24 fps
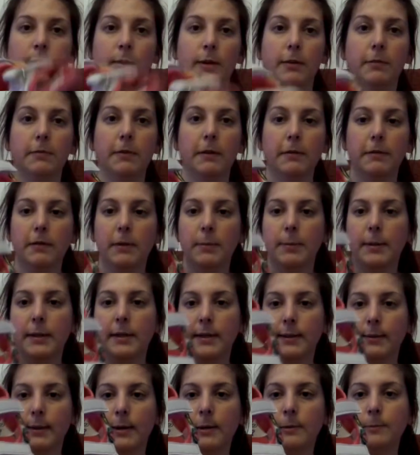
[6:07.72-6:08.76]
were 50p
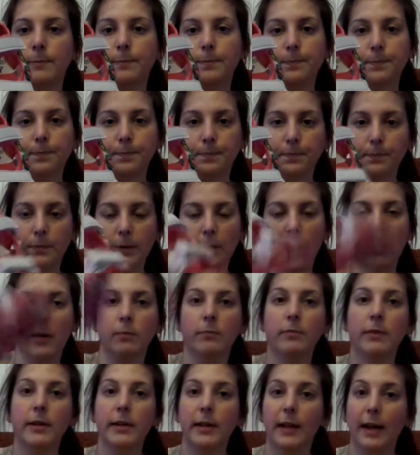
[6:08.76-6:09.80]
as well.
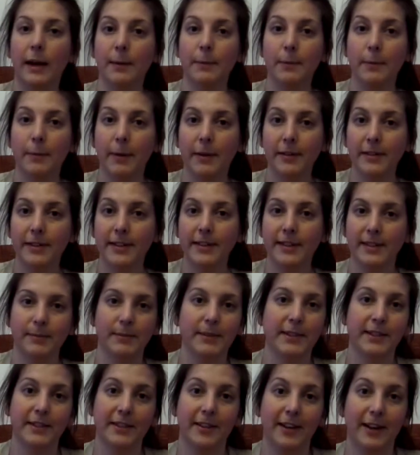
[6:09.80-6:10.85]
I'm really happy about these because it
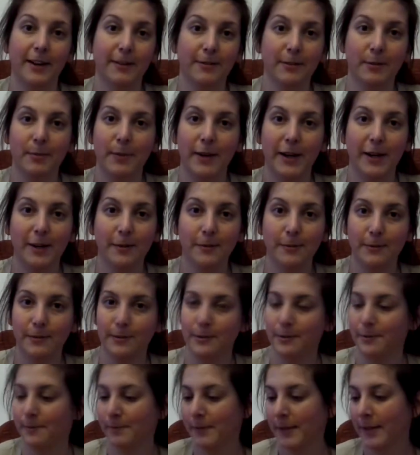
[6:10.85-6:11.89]
means I don't have to pay out
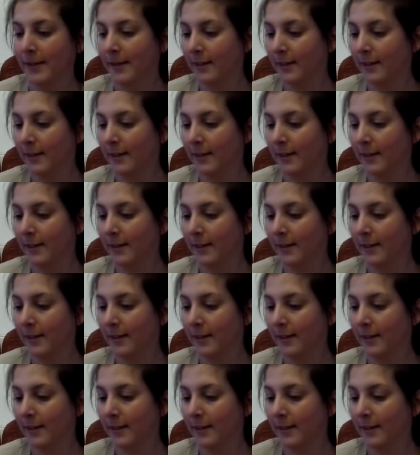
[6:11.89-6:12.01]
for